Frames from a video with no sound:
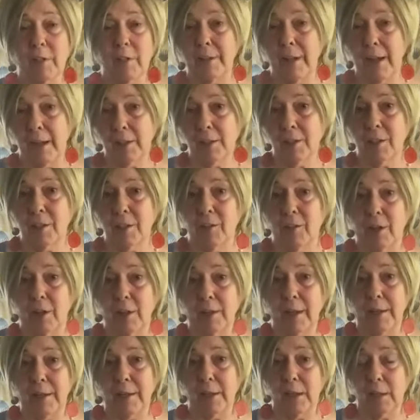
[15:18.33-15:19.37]
the next
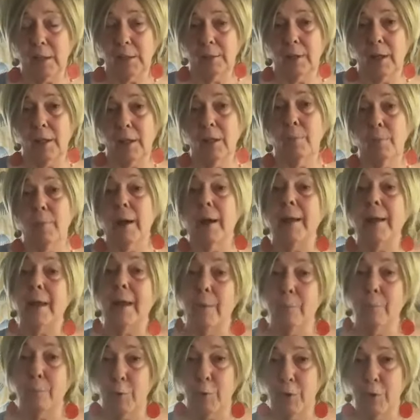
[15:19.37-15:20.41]
series, I did a lullaby
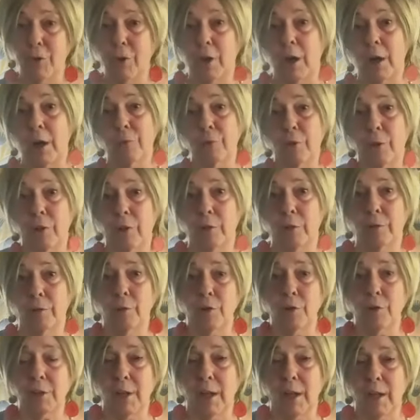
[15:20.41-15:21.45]
and birth art for the
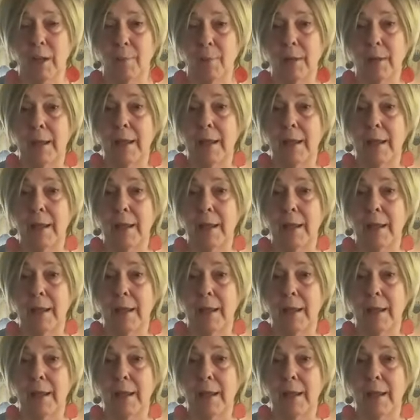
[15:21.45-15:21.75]
first time.